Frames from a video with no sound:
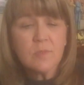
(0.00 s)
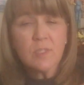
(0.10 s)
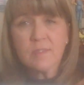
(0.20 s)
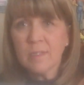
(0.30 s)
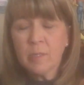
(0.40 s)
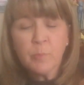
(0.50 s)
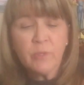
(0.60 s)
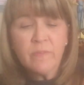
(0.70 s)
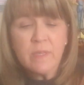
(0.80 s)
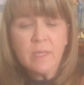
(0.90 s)
just an
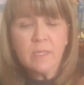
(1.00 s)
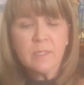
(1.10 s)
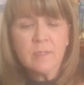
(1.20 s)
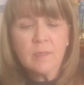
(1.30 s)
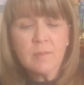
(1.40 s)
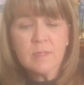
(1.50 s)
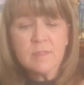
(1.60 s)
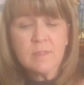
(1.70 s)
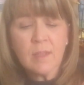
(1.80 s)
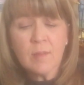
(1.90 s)
abbreviated,
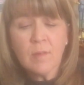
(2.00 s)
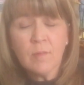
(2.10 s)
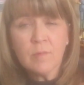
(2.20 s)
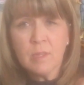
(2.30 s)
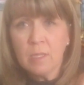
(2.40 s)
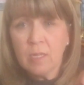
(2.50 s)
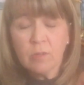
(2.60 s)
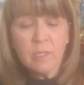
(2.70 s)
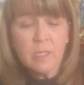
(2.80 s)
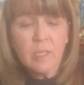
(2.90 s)
the
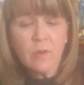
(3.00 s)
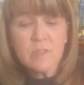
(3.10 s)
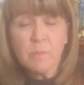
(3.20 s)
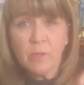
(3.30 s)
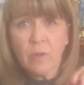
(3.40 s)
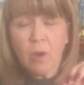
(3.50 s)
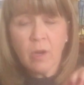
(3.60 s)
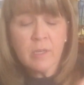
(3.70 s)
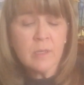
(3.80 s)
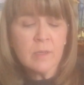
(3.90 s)
needle in here is a Mary
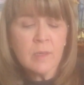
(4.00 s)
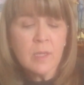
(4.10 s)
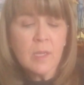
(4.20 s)
Arden